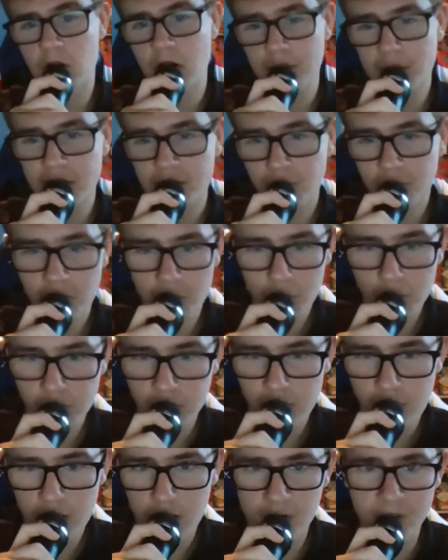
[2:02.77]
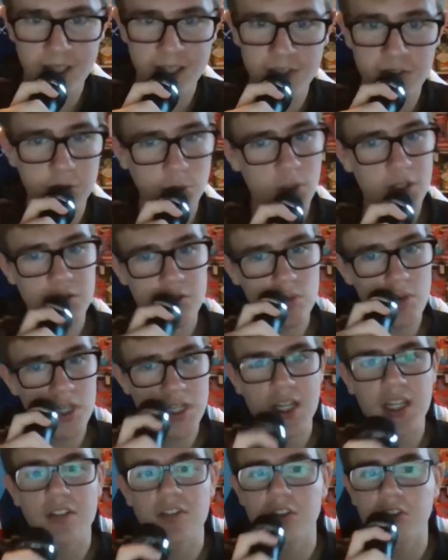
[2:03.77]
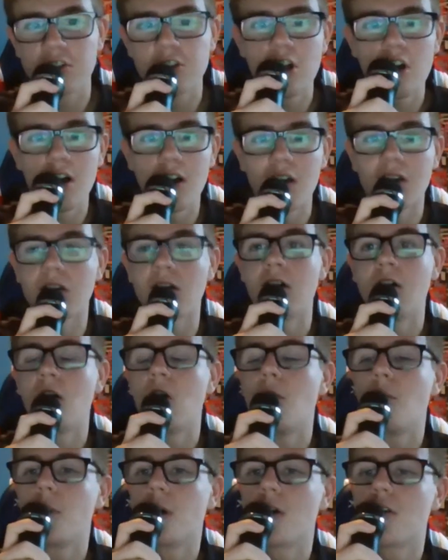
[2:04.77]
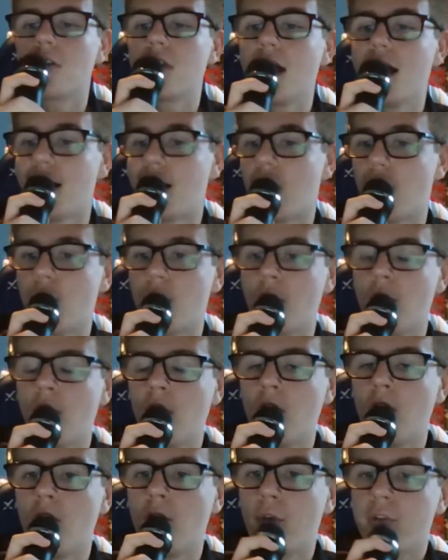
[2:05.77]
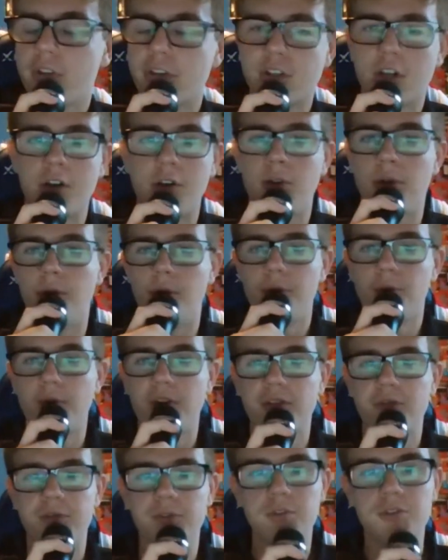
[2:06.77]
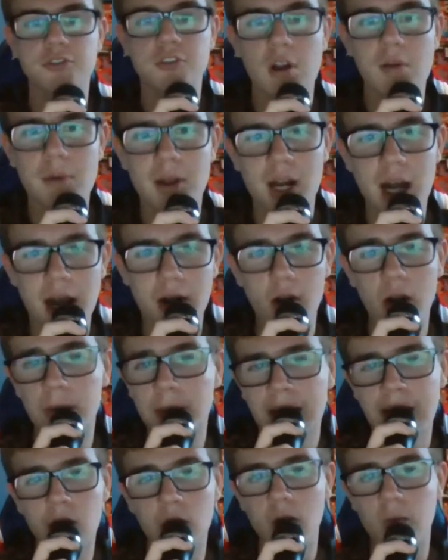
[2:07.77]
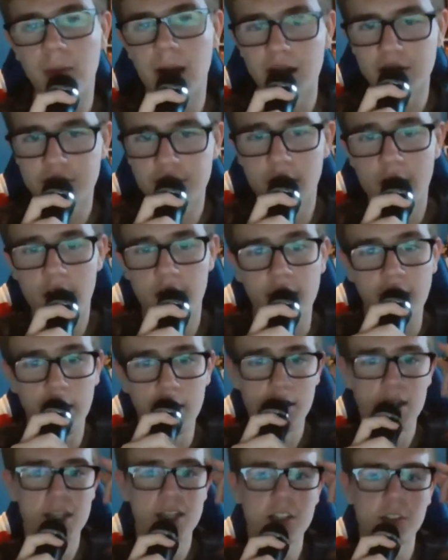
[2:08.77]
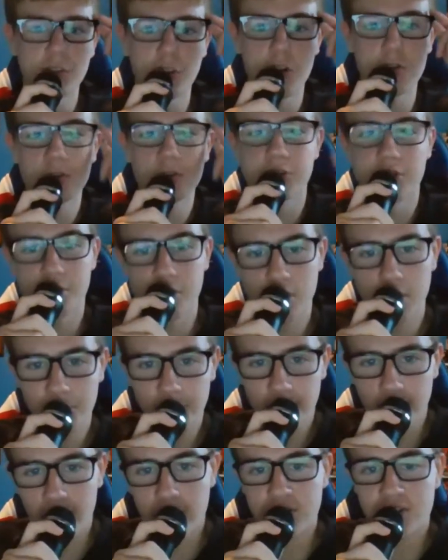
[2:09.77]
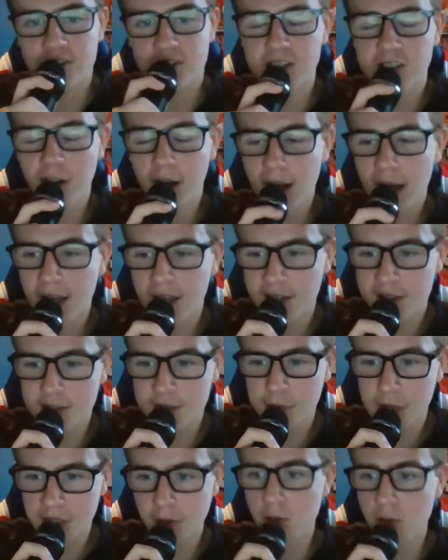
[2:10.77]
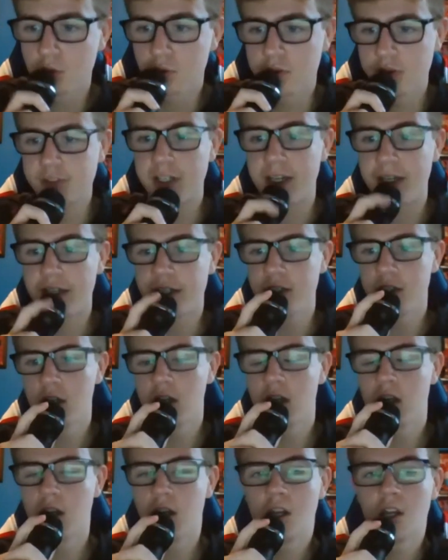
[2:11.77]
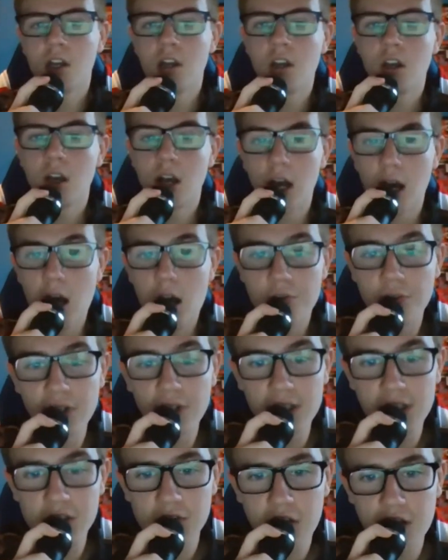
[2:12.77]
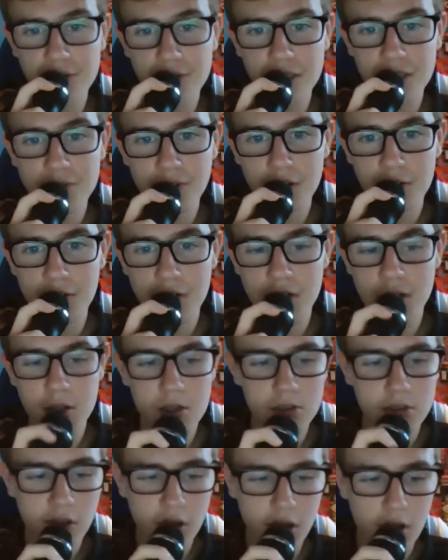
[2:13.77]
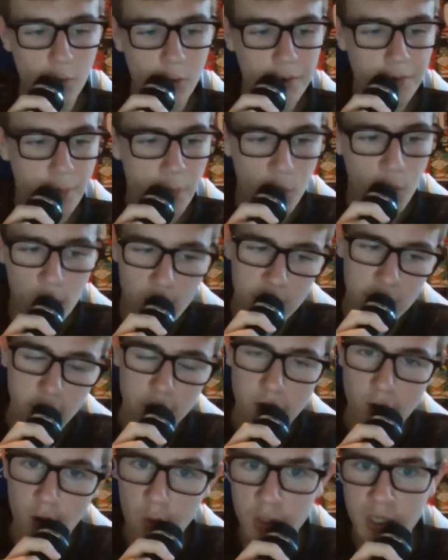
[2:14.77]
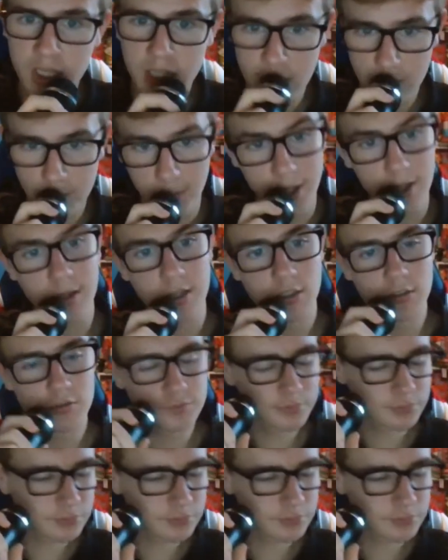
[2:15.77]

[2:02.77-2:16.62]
got midfield targets which we need to sign? But now, you know, with news coming out about Matt Turner, he's gone to Nottingham Forest, he's had his medical today. I think it's very, very good that we've brought in a goalkeeper.